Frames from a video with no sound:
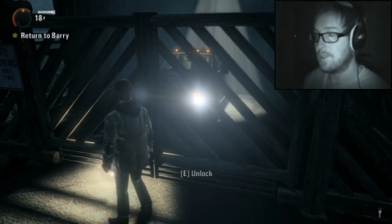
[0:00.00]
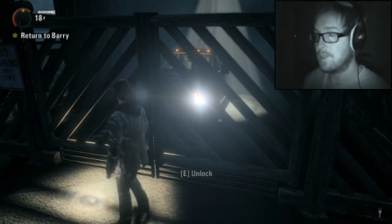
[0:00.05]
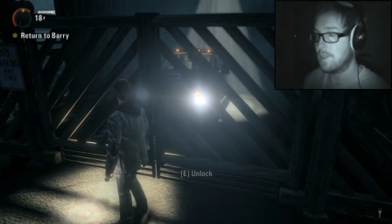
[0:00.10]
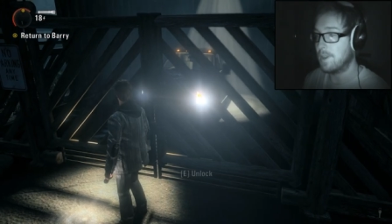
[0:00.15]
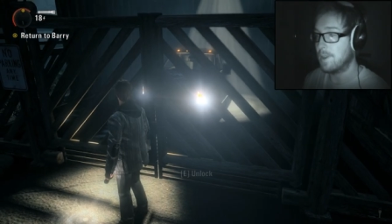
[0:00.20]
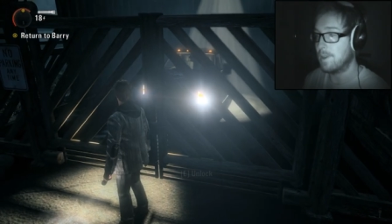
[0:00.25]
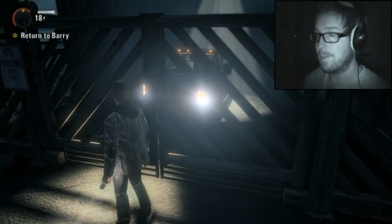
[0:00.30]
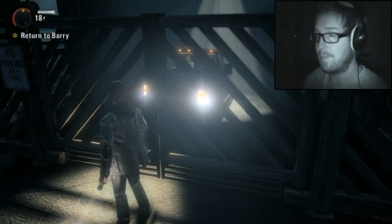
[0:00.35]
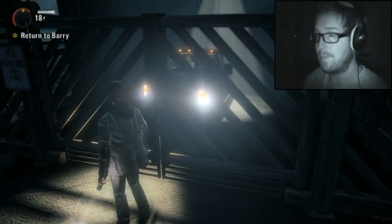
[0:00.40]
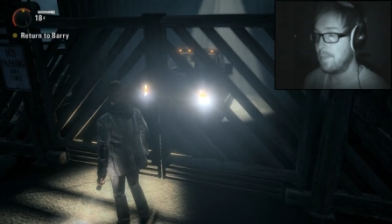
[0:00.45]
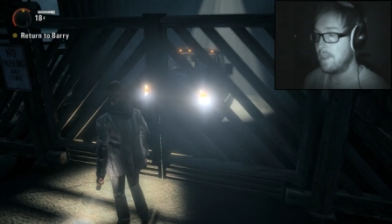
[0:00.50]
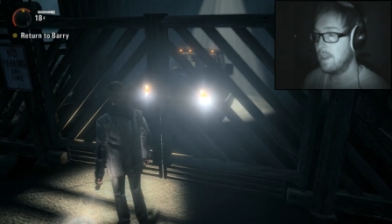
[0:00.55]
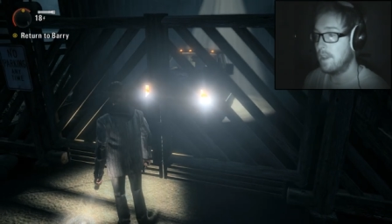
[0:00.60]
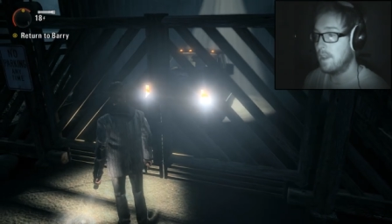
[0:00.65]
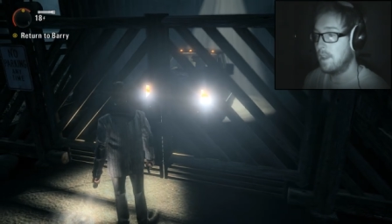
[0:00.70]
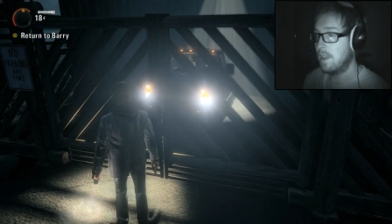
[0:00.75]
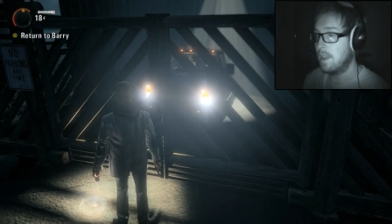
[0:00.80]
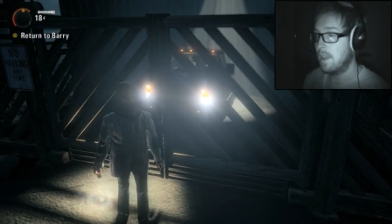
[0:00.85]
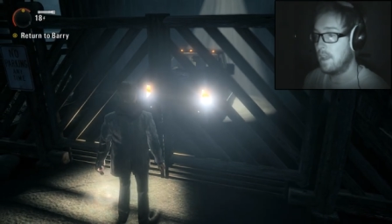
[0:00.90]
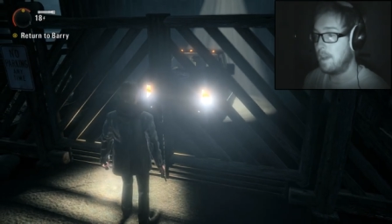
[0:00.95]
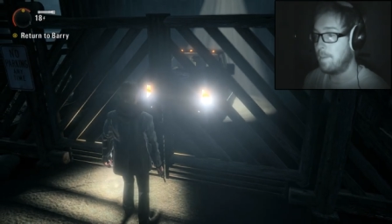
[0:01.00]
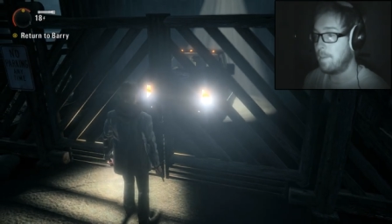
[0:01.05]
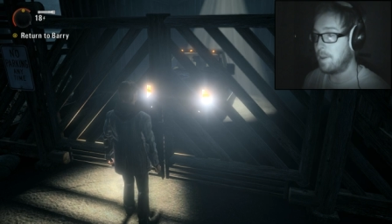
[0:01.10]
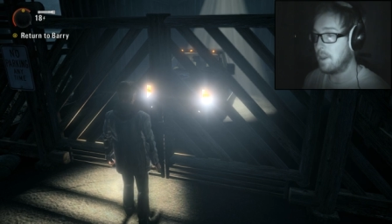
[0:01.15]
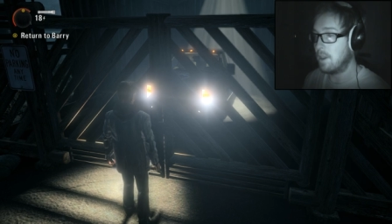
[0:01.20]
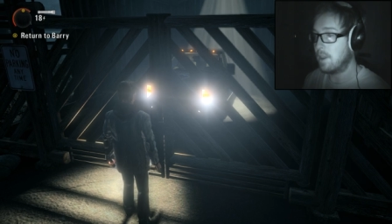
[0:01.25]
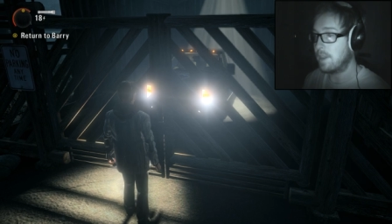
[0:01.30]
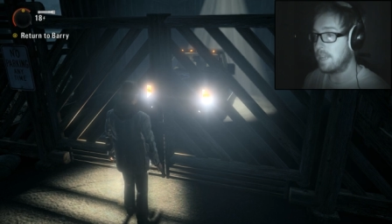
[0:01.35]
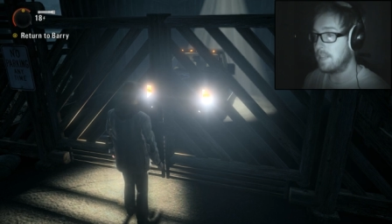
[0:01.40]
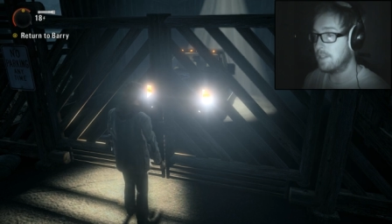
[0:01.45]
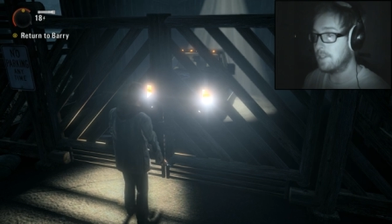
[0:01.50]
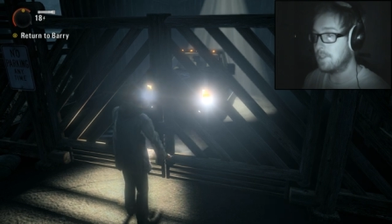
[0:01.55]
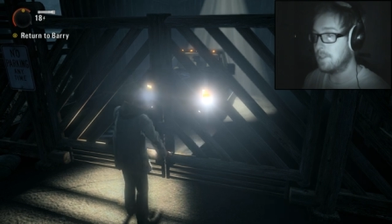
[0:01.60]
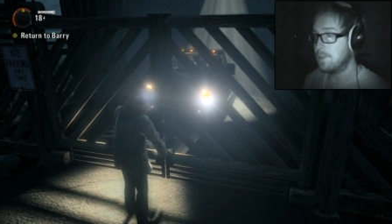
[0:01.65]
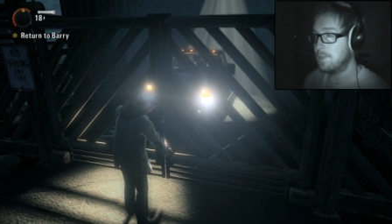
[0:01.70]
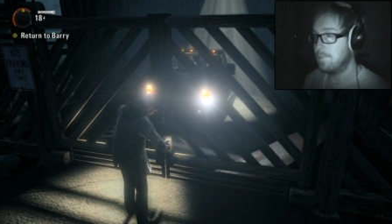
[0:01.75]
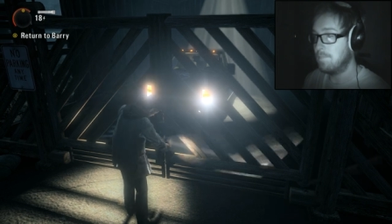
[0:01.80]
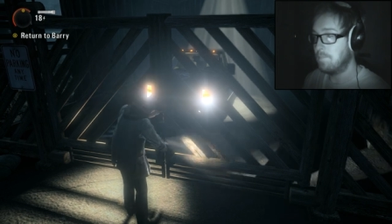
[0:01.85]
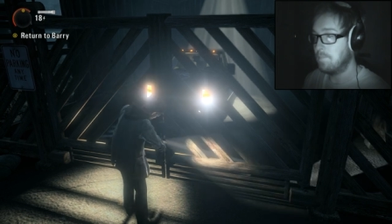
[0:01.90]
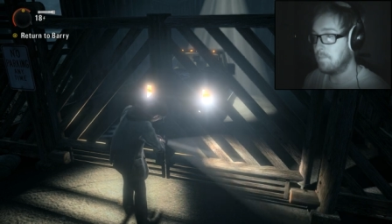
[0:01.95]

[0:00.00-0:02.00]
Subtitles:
So I'm unlocking the door.